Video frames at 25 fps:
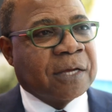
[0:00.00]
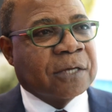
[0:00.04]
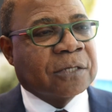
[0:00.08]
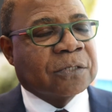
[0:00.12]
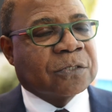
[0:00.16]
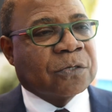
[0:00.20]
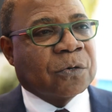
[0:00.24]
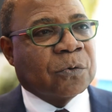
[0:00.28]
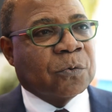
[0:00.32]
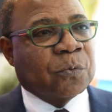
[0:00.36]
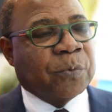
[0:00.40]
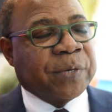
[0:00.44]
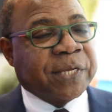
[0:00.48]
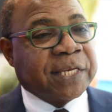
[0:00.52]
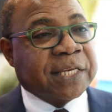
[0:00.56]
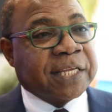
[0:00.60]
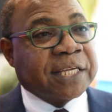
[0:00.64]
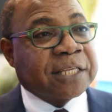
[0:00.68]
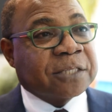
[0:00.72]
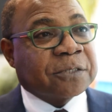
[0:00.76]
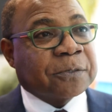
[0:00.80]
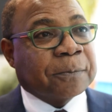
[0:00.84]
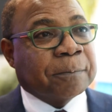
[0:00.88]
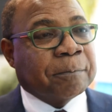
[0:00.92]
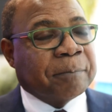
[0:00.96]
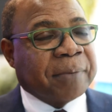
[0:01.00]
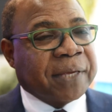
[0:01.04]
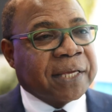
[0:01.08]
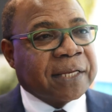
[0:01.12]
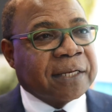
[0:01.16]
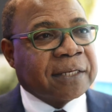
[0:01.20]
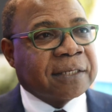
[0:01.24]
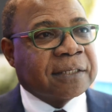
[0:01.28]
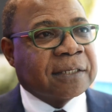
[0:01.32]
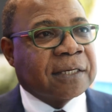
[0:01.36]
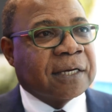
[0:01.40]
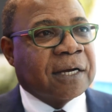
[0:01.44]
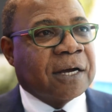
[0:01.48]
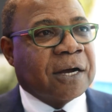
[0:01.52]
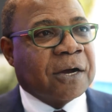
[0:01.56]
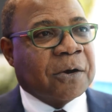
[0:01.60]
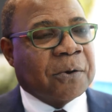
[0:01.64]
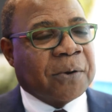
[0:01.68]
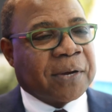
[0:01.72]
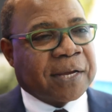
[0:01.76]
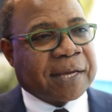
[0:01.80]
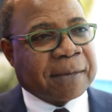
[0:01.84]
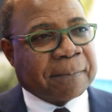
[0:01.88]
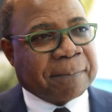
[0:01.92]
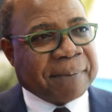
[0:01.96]
So we need to build
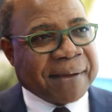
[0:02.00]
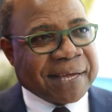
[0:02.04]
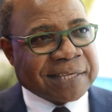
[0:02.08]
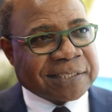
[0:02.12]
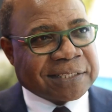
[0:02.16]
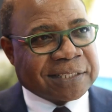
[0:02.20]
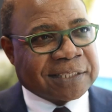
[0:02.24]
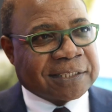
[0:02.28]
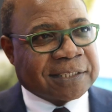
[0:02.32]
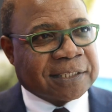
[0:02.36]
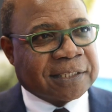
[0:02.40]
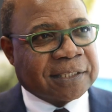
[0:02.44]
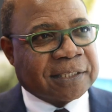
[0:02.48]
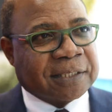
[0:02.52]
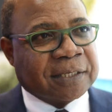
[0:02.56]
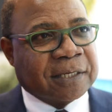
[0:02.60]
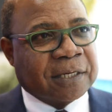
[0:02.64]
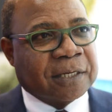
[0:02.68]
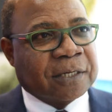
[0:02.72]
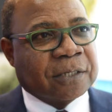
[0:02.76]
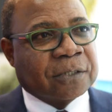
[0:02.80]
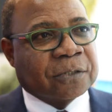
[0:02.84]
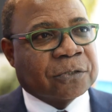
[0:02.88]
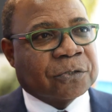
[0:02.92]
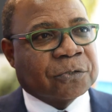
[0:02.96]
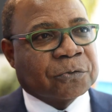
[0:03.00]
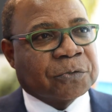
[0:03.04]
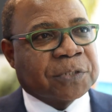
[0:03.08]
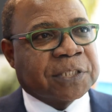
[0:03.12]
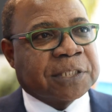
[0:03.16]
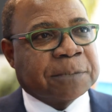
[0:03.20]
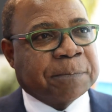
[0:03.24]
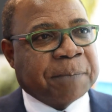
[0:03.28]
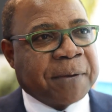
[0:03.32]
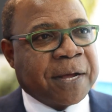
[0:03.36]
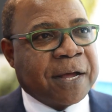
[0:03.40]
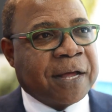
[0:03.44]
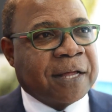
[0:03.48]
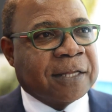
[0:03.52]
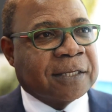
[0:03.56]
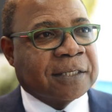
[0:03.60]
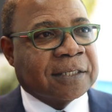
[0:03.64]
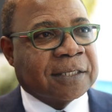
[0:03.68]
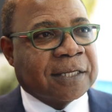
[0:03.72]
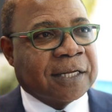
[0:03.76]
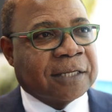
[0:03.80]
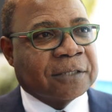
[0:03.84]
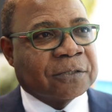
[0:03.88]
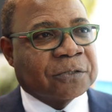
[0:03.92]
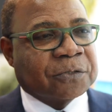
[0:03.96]
our capacity to respond,
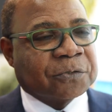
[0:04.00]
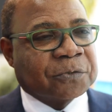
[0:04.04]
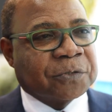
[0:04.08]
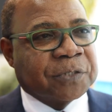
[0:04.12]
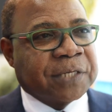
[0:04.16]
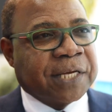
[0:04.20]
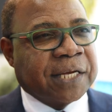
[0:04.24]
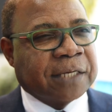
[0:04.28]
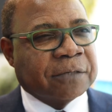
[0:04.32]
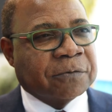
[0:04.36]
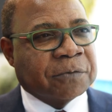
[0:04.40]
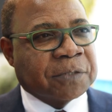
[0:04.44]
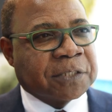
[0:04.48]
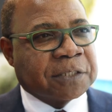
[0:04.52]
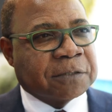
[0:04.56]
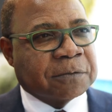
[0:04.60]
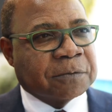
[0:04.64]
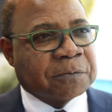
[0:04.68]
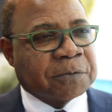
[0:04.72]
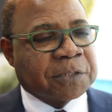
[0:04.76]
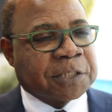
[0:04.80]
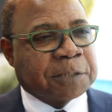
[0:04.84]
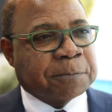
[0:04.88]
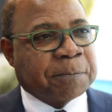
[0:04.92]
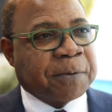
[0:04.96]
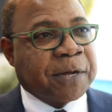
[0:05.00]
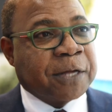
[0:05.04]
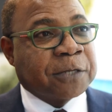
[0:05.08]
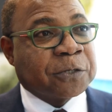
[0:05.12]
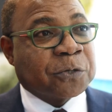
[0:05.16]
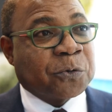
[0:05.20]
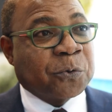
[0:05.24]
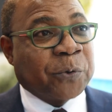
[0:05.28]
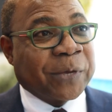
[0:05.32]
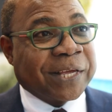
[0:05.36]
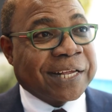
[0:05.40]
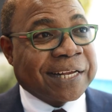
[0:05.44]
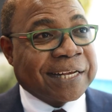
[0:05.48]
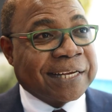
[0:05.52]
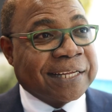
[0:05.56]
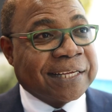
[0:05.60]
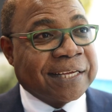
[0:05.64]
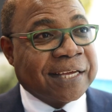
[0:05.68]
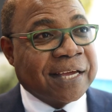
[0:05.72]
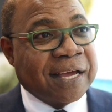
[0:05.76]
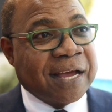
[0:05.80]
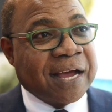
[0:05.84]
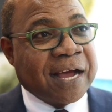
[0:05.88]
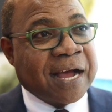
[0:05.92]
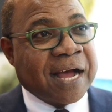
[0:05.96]
and to respond quickly,
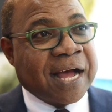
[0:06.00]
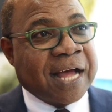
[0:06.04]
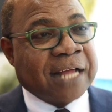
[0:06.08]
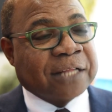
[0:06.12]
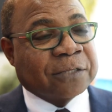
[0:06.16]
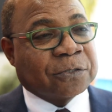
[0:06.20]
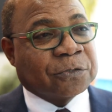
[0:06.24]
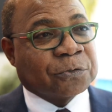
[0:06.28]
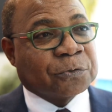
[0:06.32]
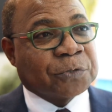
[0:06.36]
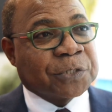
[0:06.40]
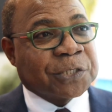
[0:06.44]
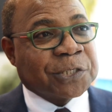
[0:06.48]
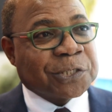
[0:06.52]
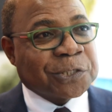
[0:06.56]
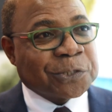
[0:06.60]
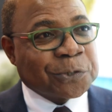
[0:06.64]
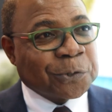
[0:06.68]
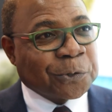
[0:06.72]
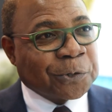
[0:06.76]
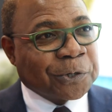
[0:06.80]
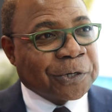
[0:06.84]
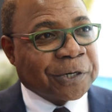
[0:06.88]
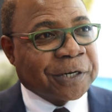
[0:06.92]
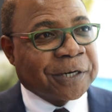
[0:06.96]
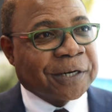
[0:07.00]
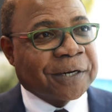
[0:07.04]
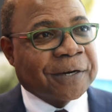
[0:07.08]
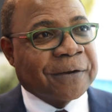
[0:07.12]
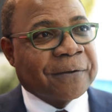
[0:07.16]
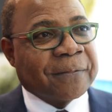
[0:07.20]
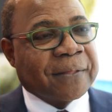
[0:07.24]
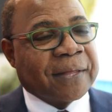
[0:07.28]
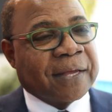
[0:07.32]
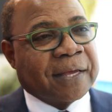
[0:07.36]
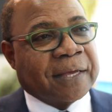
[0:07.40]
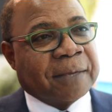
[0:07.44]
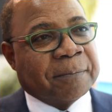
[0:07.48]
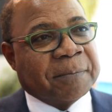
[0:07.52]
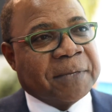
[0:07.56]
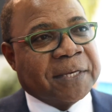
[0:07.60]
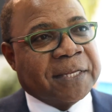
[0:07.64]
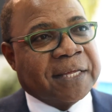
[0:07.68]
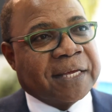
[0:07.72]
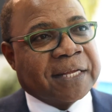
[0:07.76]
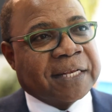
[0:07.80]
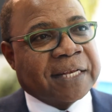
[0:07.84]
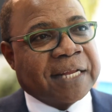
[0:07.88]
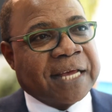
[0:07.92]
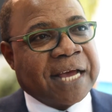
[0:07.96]
and to restore
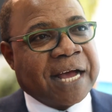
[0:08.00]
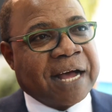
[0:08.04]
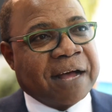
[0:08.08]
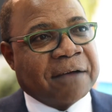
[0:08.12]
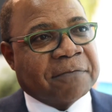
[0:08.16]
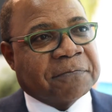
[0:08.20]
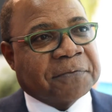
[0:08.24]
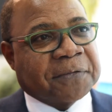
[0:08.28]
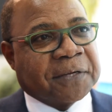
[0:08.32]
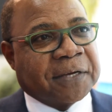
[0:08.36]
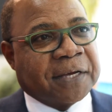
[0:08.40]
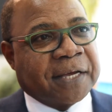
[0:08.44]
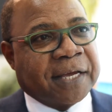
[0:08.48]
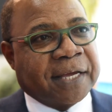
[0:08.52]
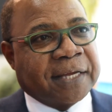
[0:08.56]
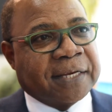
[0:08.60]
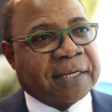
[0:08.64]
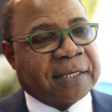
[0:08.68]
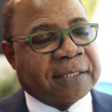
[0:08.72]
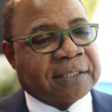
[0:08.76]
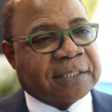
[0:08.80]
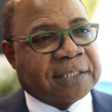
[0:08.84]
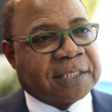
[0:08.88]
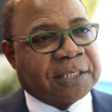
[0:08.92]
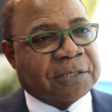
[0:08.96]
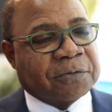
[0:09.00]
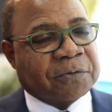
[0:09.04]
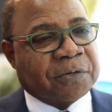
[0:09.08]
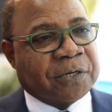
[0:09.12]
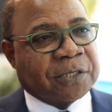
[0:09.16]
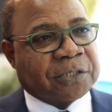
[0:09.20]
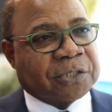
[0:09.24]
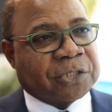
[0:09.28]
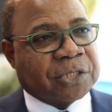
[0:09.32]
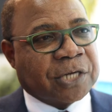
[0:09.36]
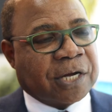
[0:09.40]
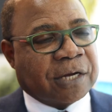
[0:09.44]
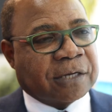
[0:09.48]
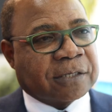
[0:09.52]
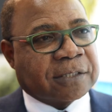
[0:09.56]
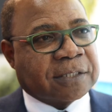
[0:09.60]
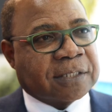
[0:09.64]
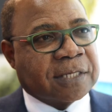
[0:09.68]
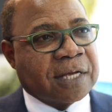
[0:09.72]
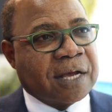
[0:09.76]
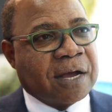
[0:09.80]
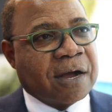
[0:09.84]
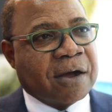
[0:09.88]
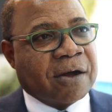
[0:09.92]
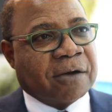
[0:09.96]
immediately after any serious shocks
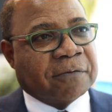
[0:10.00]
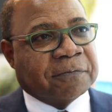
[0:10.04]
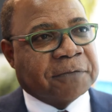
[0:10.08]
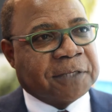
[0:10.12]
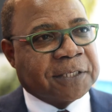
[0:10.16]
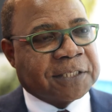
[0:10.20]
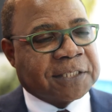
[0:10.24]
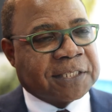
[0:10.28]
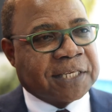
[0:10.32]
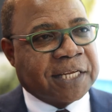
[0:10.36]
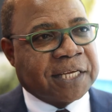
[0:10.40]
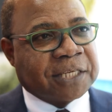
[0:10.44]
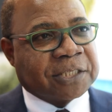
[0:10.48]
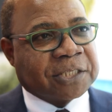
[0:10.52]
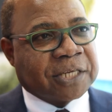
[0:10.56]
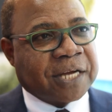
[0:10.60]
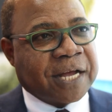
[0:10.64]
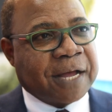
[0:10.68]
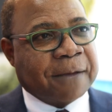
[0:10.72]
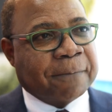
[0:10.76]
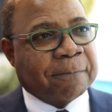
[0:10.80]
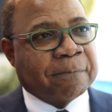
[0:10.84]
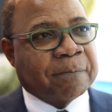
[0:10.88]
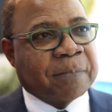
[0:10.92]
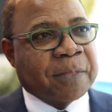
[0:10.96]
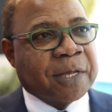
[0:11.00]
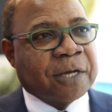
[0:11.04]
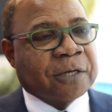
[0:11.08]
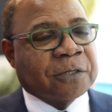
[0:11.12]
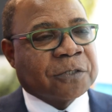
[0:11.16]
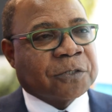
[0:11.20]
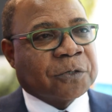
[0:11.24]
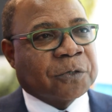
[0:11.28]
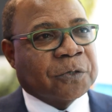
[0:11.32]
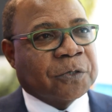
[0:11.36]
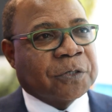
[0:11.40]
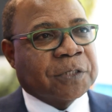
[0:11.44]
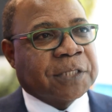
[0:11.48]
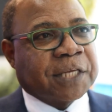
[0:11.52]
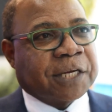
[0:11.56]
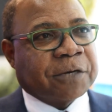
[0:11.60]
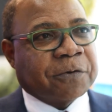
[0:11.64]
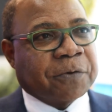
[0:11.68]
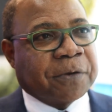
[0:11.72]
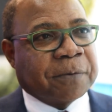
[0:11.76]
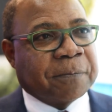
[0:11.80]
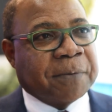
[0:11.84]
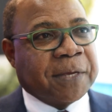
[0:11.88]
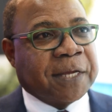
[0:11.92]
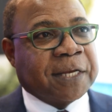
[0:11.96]
of this nature happen. So the
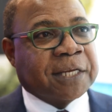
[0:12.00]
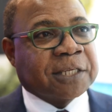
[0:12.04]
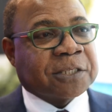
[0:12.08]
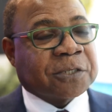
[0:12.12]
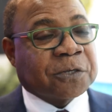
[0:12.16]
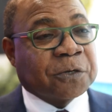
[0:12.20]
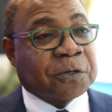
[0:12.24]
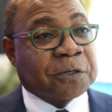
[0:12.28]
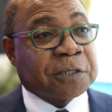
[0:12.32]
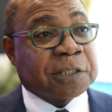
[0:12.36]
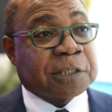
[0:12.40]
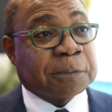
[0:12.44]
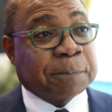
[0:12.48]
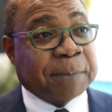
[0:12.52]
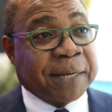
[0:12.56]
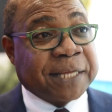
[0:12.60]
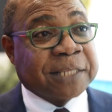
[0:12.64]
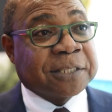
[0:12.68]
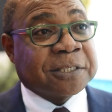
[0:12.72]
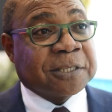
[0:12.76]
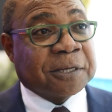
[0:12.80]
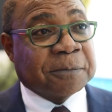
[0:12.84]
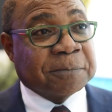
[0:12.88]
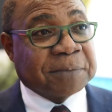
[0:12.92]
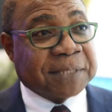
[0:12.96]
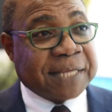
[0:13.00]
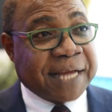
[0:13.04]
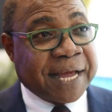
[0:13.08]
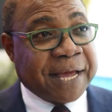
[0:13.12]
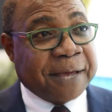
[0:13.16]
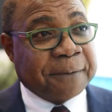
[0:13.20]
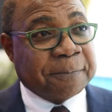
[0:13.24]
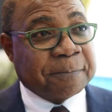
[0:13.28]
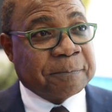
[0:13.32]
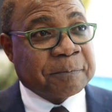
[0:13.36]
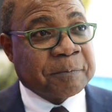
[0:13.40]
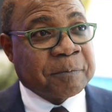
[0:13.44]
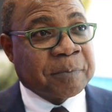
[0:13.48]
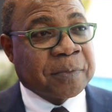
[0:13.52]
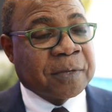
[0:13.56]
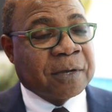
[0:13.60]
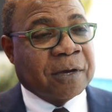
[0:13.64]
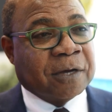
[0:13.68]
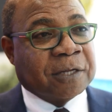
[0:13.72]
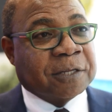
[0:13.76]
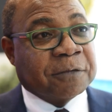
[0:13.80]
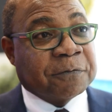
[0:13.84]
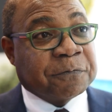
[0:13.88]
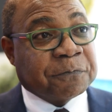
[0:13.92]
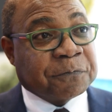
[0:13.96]
Caribbean is going to spend some time
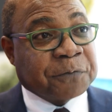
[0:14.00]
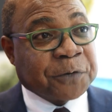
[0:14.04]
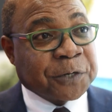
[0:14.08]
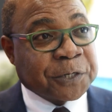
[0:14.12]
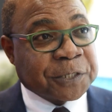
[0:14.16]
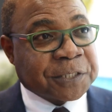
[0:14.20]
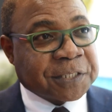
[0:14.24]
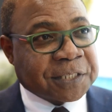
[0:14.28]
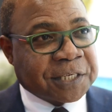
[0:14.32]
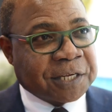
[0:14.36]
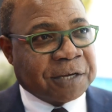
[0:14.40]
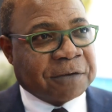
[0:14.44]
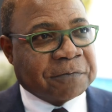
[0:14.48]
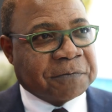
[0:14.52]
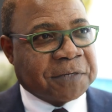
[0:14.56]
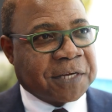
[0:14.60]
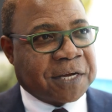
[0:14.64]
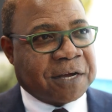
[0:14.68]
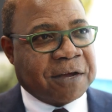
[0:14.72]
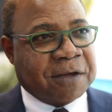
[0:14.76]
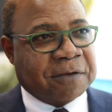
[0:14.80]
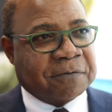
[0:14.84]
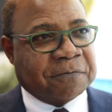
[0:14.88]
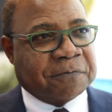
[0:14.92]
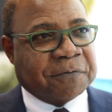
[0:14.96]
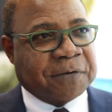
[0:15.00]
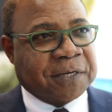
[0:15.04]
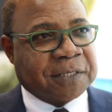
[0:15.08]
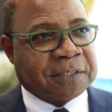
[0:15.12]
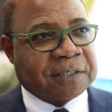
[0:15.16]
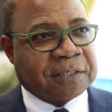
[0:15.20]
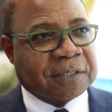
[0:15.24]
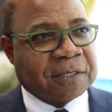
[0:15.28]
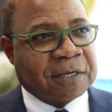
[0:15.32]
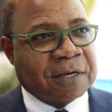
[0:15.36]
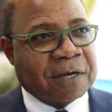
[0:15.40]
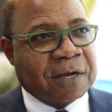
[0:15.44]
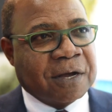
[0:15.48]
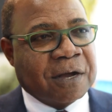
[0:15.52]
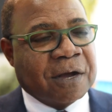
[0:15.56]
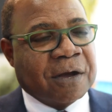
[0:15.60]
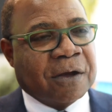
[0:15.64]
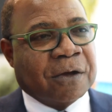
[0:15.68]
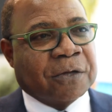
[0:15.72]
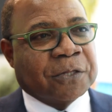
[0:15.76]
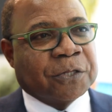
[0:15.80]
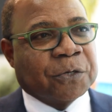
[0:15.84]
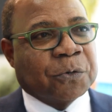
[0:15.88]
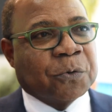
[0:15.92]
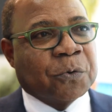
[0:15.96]
on the first day of the conference
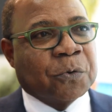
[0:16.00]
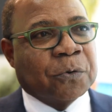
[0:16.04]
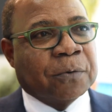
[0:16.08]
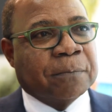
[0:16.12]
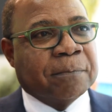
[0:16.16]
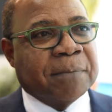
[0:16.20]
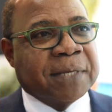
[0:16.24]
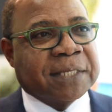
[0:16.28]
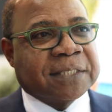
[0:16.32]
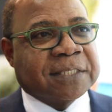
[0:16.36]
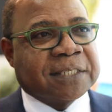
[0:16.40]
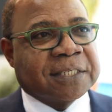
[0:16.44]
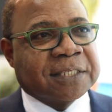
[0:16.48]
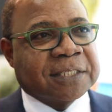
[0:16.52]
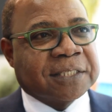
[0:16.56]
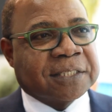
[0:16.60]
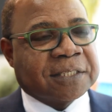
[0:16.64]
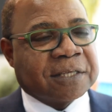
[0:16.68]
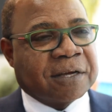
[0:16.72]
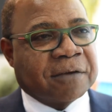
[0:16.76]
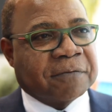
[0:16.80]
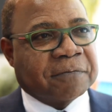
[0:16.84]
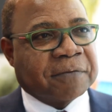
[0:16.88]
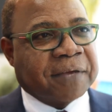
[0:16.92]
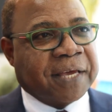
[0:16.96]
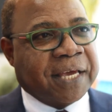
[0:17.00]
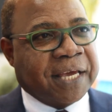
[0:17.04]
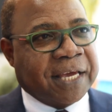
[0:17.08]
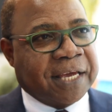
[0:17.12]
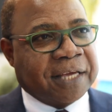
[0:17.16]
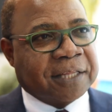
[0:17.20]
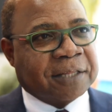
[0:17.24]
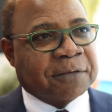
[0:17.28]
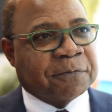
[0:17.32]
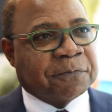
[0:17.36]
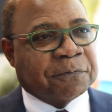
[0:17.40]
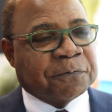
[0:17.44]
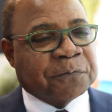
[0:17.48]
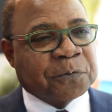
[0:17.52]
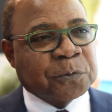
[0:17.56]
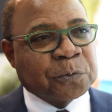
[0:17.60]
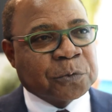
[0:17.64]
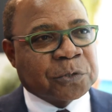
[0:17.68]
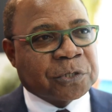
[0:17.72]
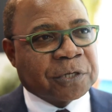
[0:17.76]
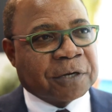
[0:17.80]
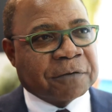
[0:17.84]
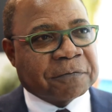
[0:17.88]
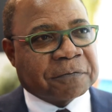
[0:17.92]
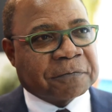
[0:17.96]
on the whole business of the
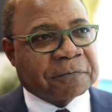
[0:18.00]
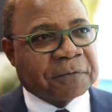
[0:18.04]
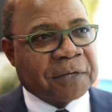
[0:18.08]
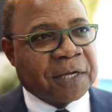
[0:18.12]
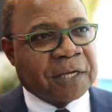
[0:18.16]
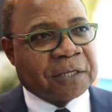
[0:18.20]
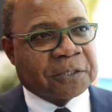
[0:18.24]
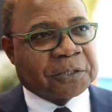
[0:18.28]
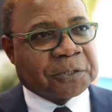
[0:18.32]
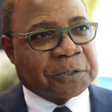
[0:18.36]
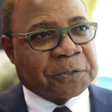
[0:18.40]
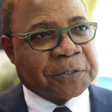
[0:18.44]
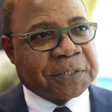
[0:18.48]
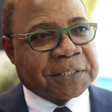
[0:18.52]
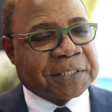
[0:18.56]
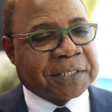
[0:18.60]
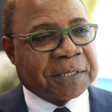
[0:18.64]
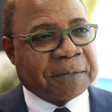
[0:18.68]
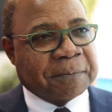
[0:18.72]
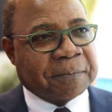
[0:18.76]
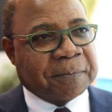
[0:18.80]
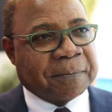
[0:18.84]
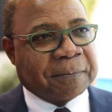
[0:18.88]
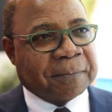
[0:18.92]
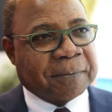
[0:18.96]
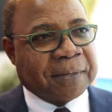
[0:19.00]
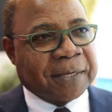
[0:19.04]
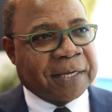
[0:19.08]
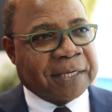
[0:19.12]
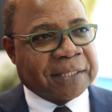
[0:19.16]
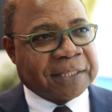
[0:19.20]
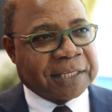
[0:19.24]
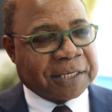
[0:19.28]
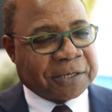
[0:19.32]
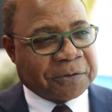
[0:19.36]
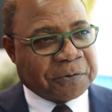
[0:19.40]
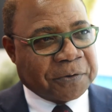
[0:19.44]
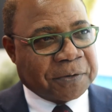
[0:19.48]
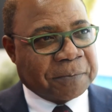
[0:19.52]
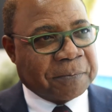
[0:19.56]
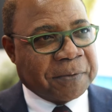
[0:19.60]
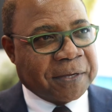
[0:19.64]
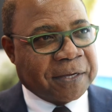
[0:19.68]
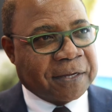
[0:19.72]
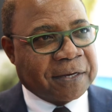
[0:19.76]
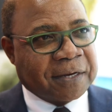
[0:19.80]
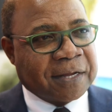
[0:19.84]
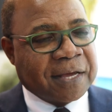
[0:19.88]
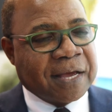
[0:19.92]
future of tourism in the Caribbean.